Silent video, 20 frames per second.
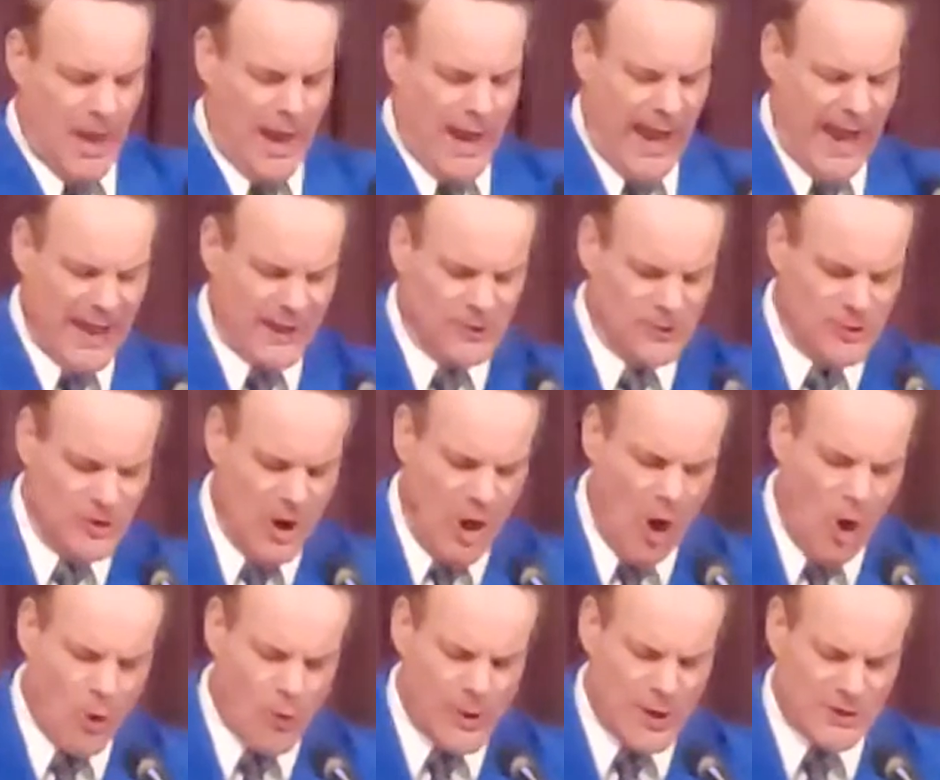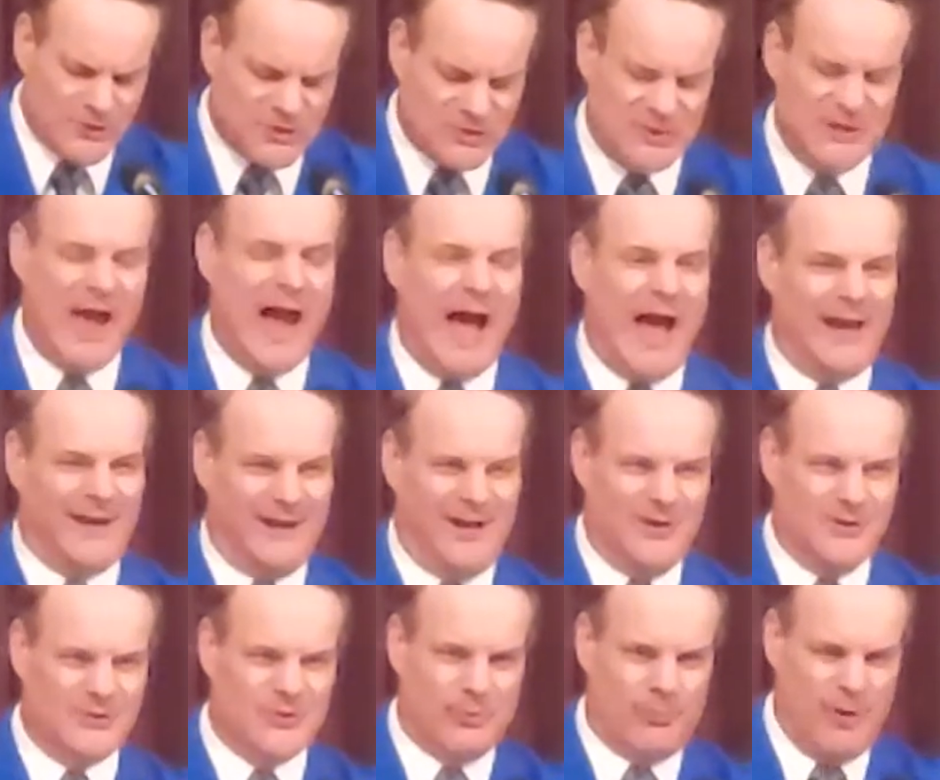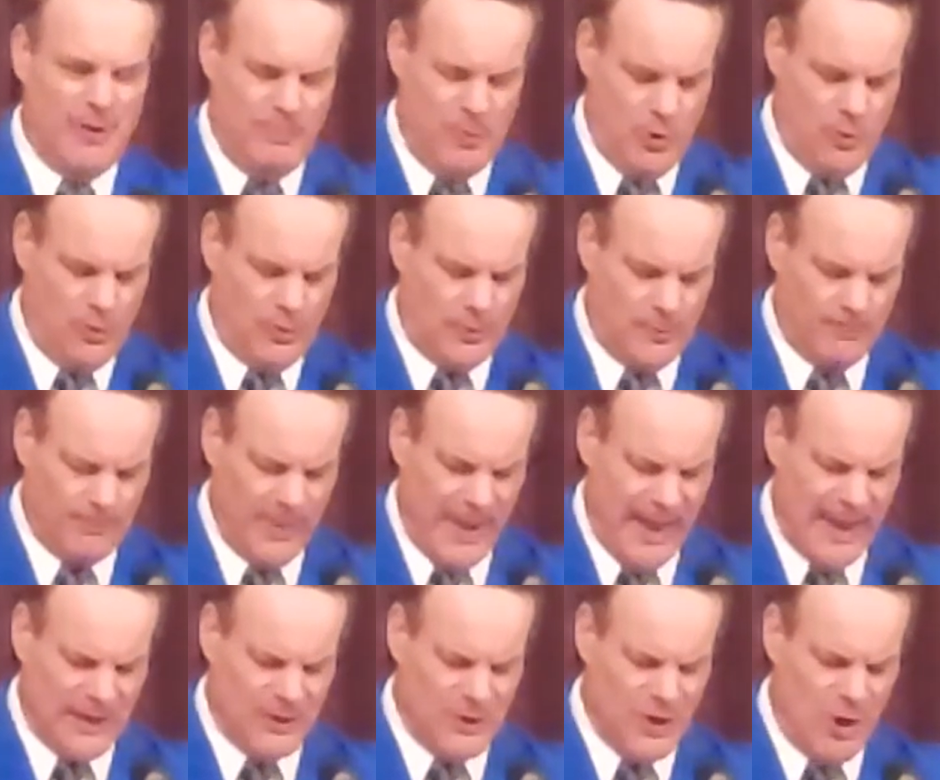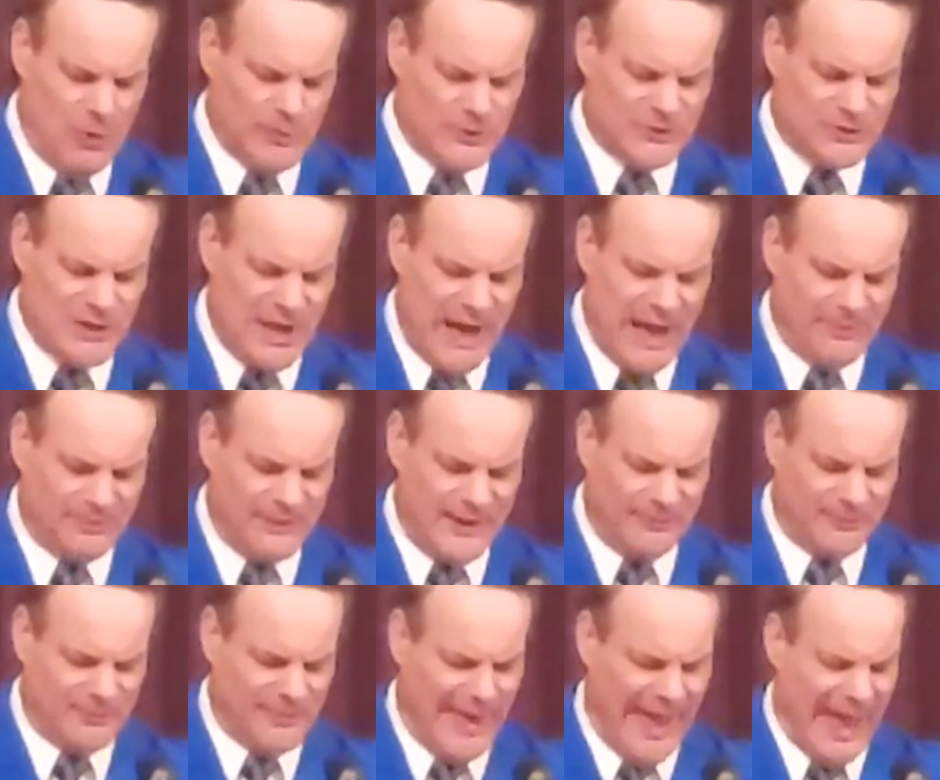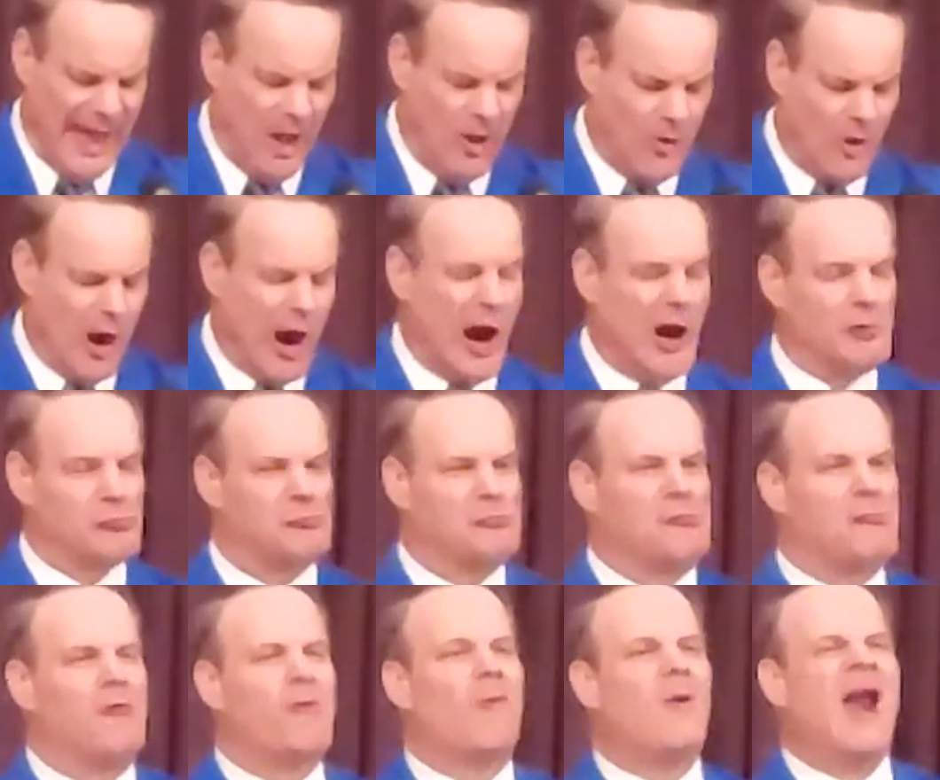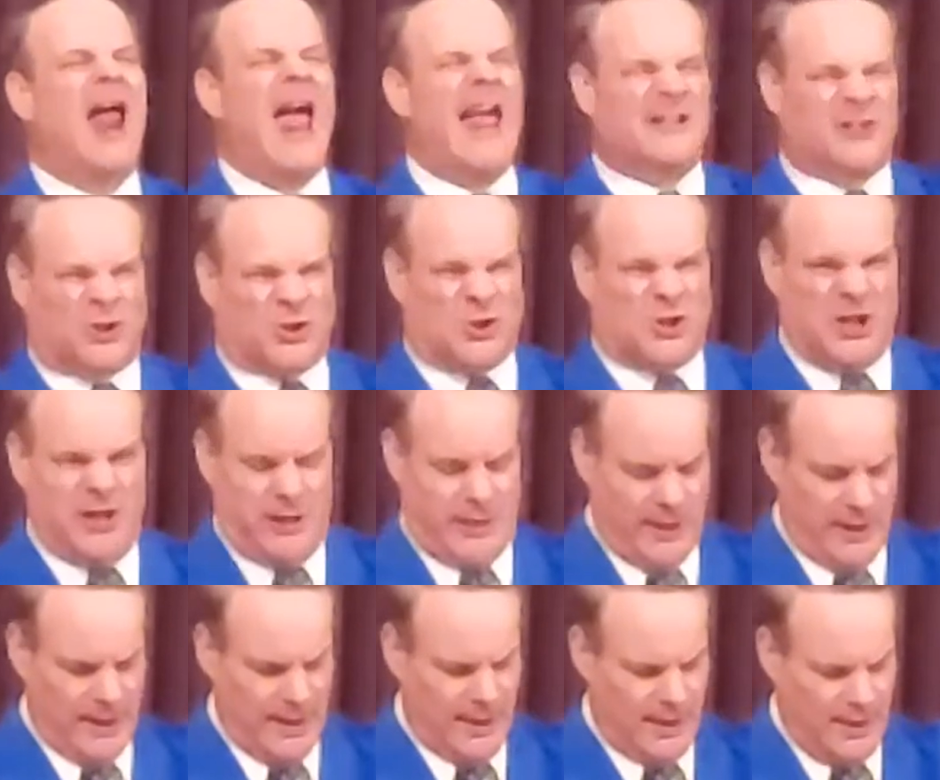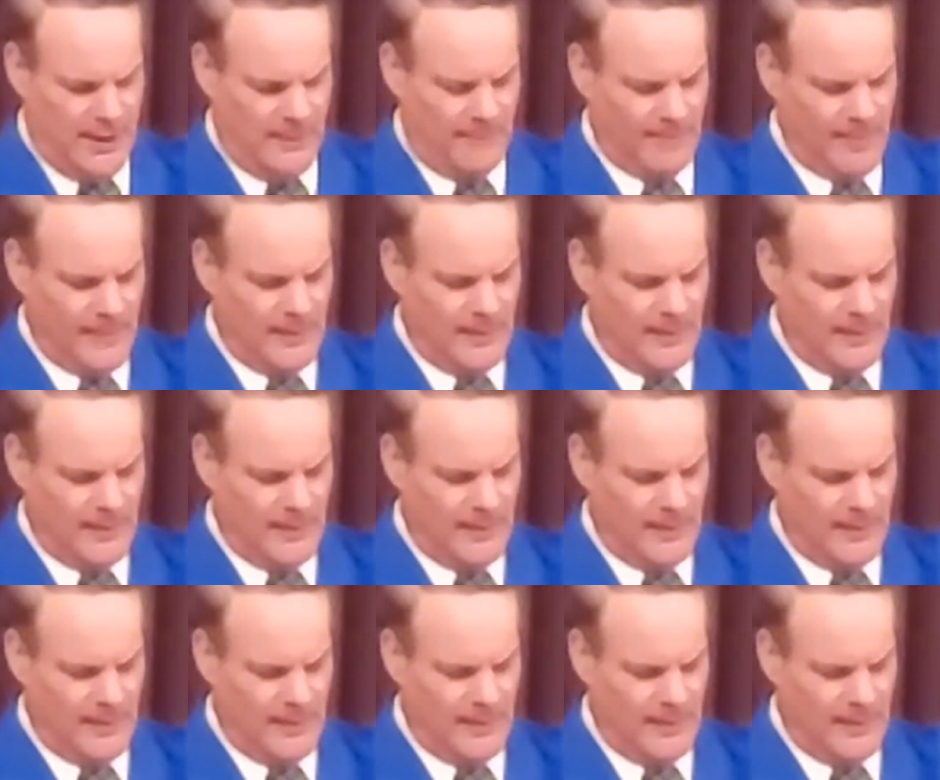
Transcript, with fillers: And knowest not, here's the rebuke, and knowest not that thou art wretched